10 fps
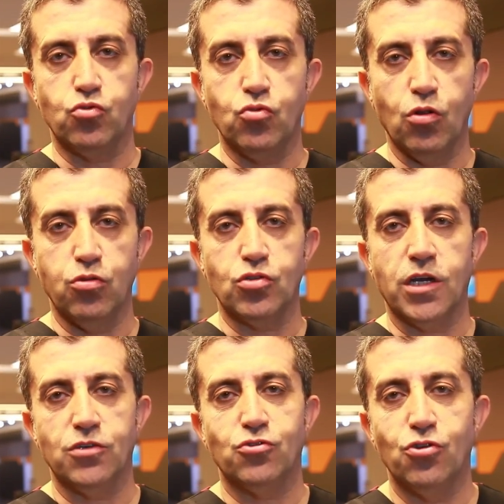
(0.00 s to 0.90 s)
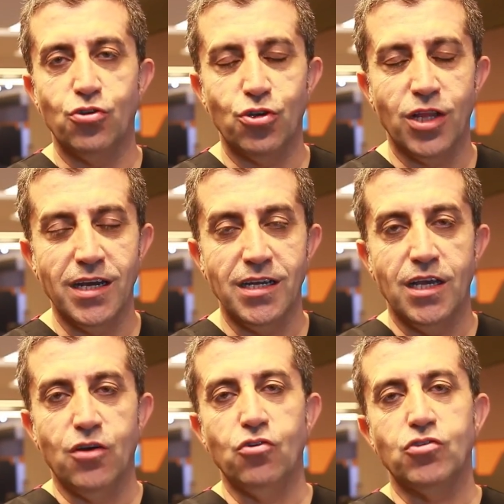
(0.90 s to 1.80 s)
Please do not
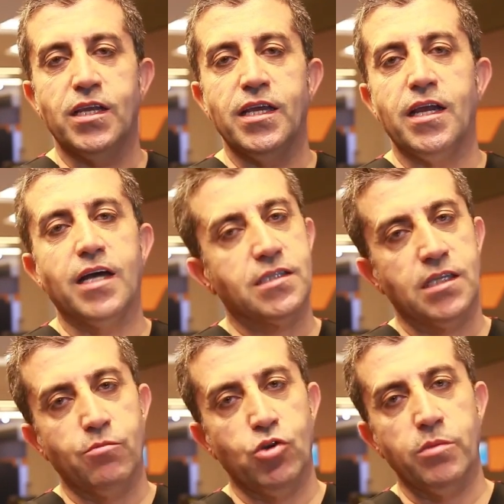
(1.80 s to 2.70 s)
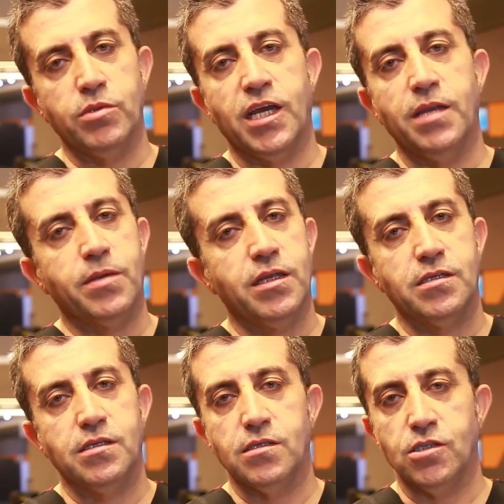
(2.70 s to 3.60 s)
hesitate if you have
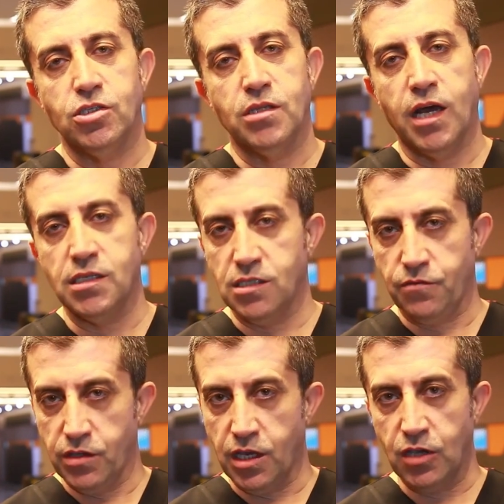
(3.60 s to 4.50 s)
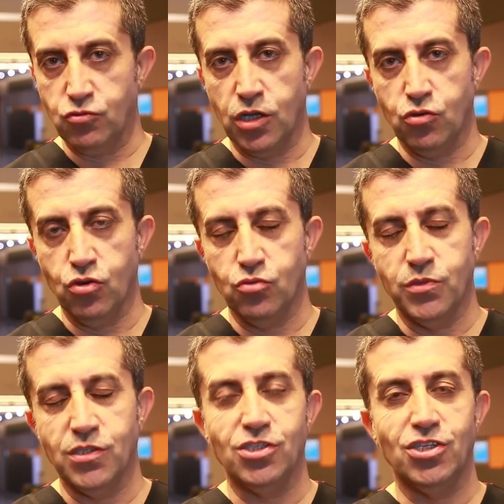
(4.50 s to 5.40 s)
any question, if you
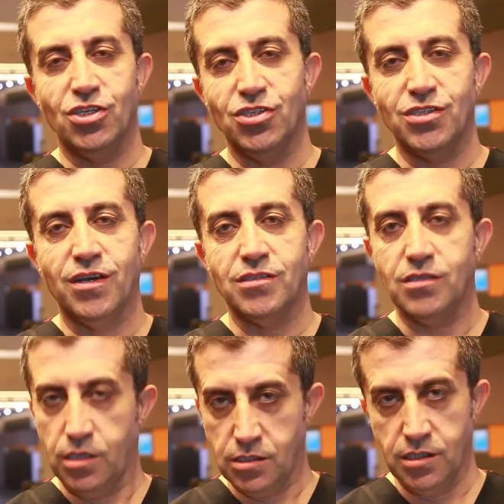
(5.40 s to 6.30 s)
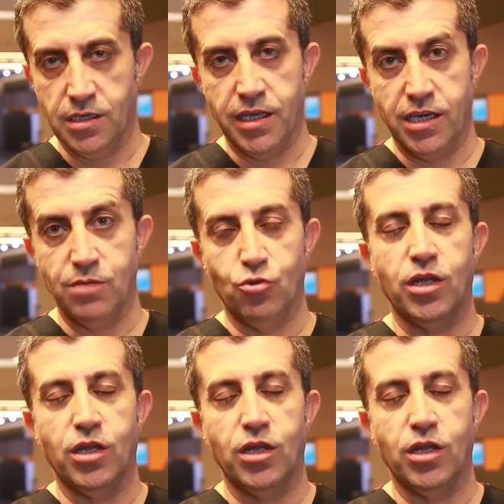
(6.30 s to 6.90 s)
have any requirement, if you